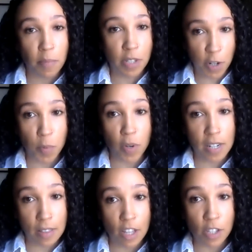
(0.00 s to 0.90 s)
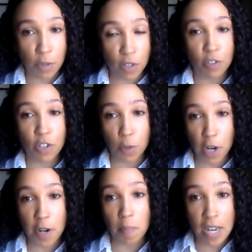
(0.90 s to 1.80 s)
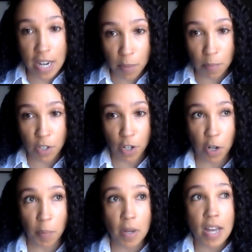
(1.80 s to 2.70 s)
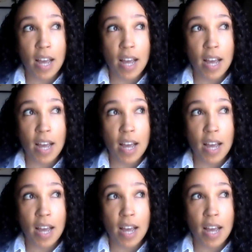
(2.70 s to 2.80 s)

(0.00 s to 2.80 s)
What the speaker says: To your point, in the sort of short and medium term,